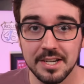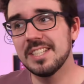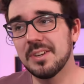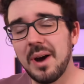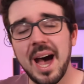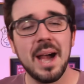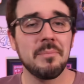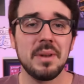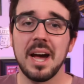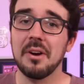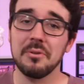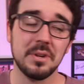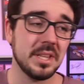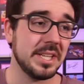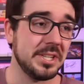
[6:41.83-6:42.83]
So I'm not
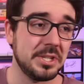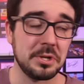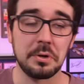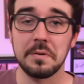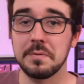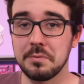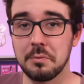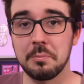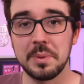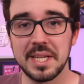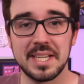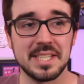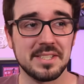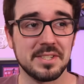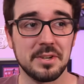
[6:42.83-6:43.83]
really sure if Drew
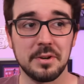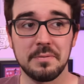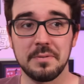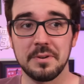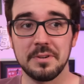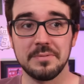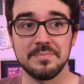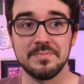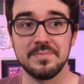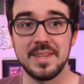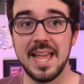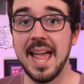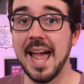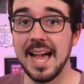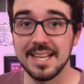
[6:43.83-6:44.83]
Blickensderfer
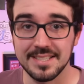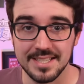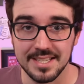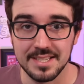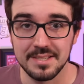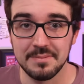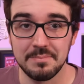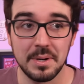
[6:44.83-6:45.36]
has it,